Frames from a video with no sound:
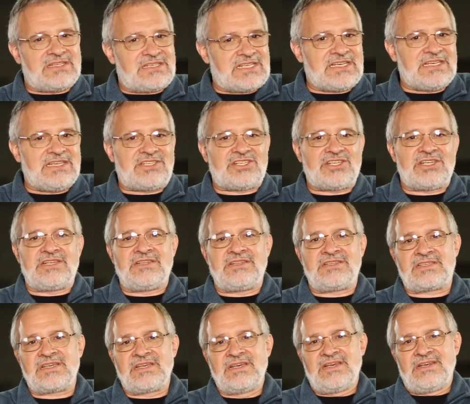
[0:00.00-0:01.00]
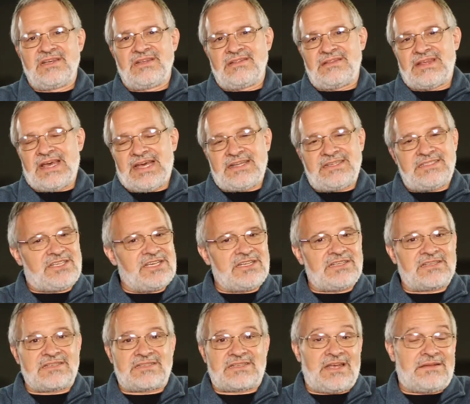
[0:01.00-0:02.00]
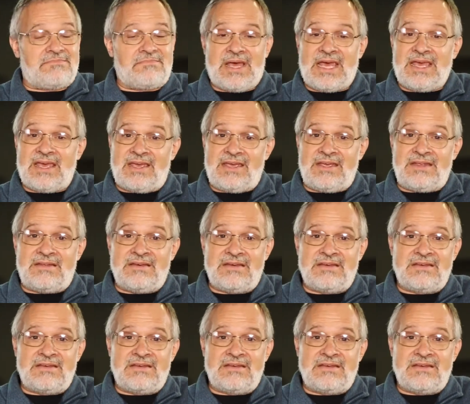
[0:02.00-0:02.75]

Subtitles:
and teachings that Jesus had made,